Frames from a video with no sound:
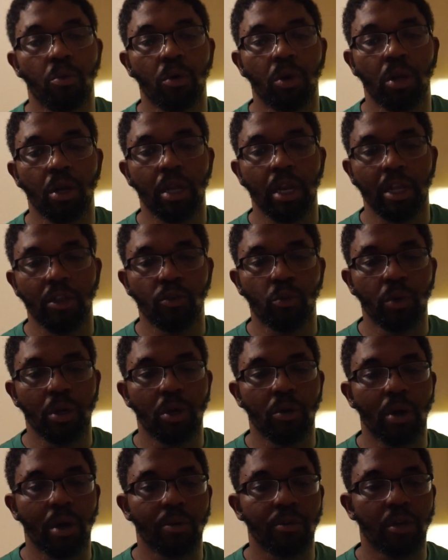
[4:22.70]
We're looking at 20
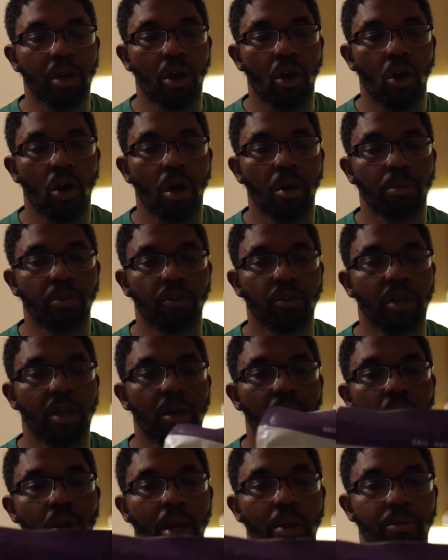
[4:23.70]
grams of carbs,
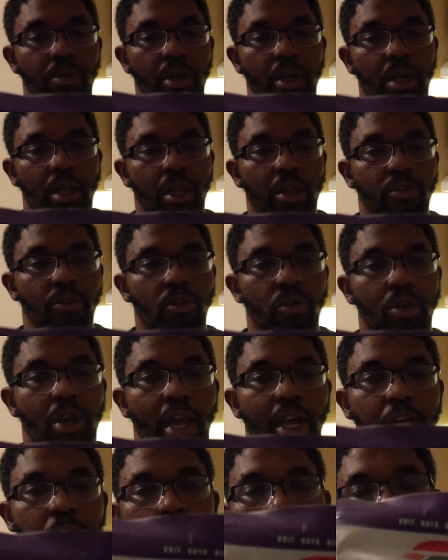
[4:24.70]
10 grams of cluster
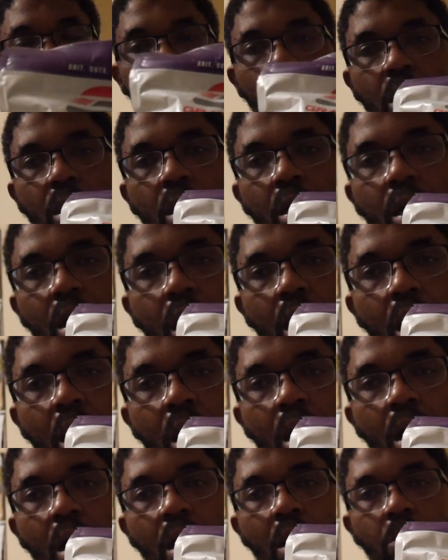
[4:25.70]
dextrin.
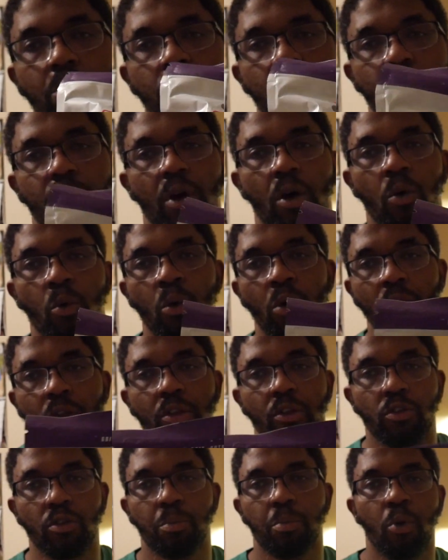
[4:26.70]
So I wanted
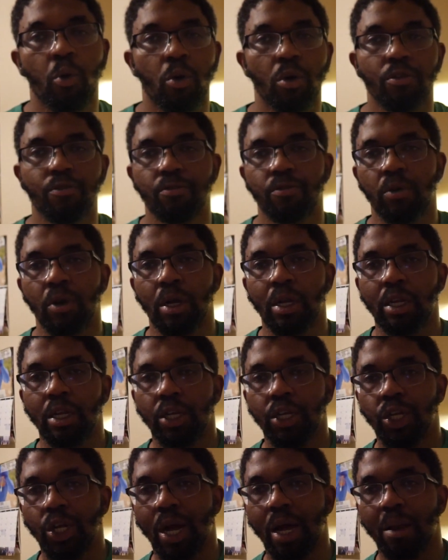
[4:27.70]
to support a friend
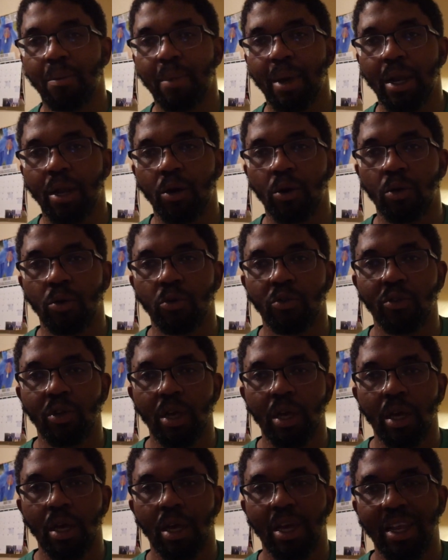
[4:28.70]
in John Meadows
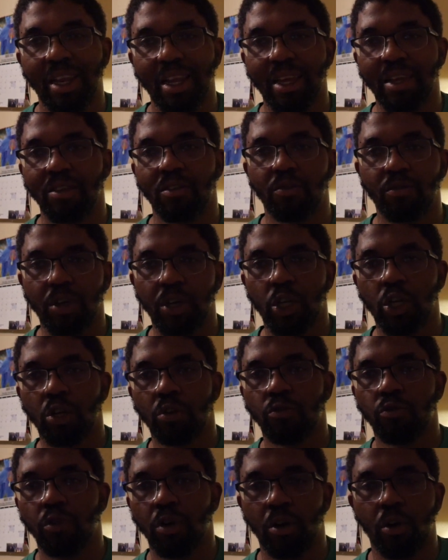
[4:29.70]
and his vision
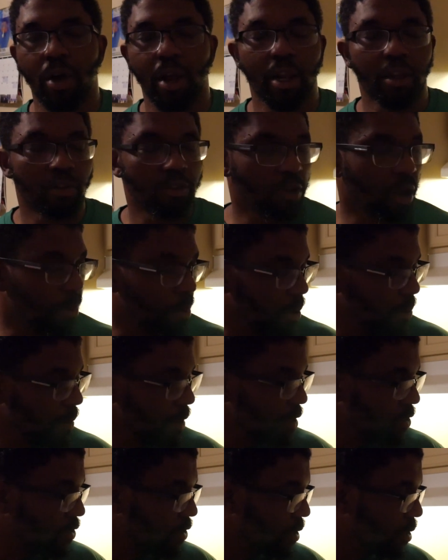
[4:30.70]
for Granite
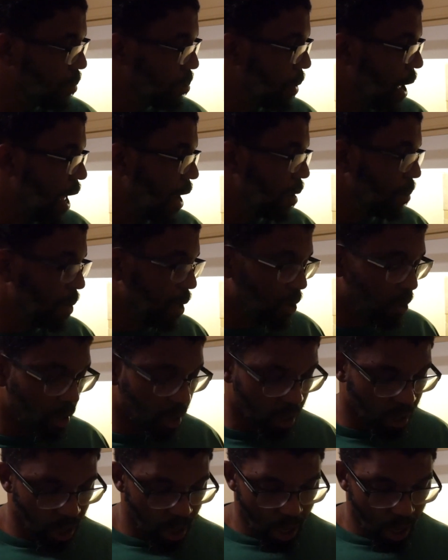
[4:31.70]
Supplements and bodybuilding.